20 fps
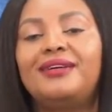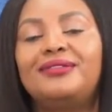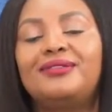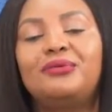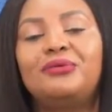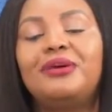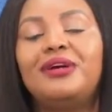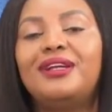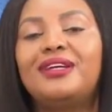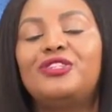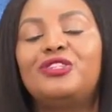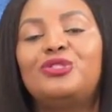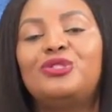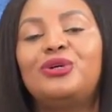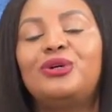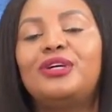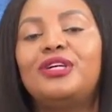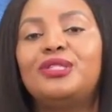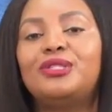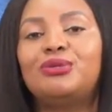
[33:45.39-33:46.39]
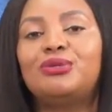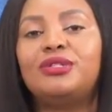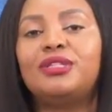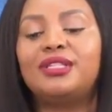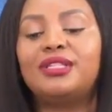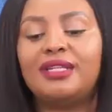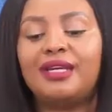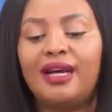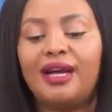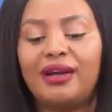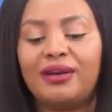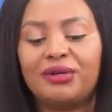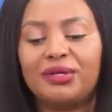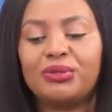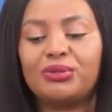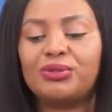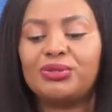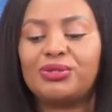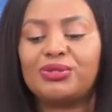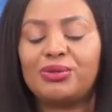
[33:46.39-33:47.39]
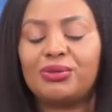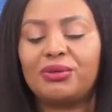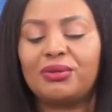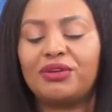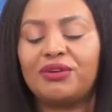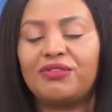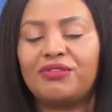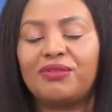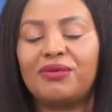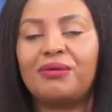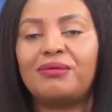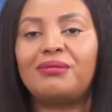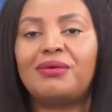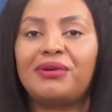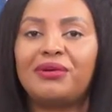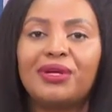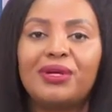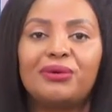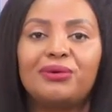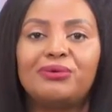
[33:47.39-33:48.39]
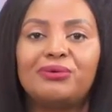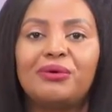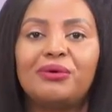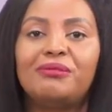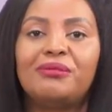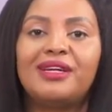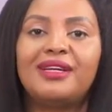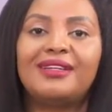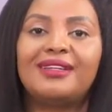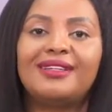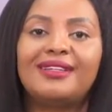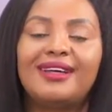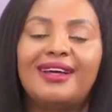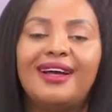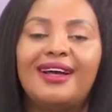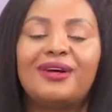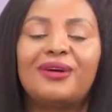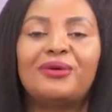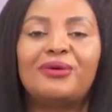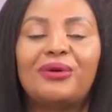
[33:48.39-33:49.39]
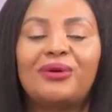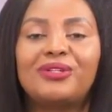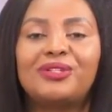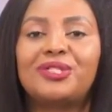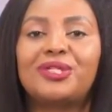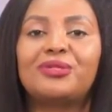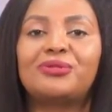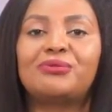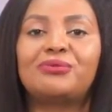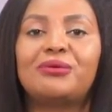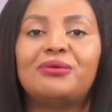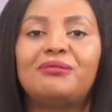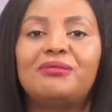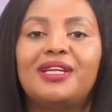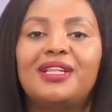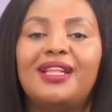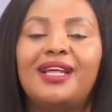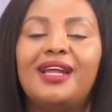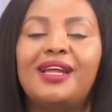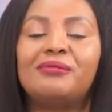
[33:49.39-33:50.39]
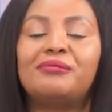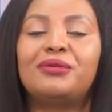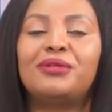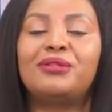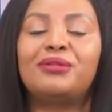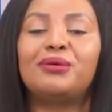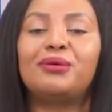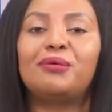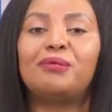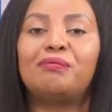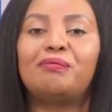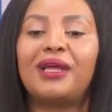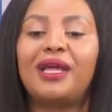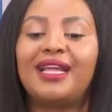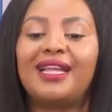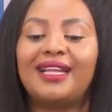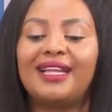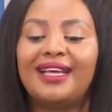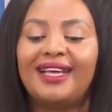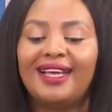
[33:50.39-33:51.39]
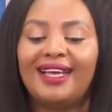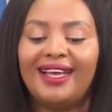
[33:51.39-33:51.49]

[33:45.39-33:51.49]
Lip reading: What a joy to hear a real story from a real woman, mm-hmm. a gorgeous woman that have been through pain.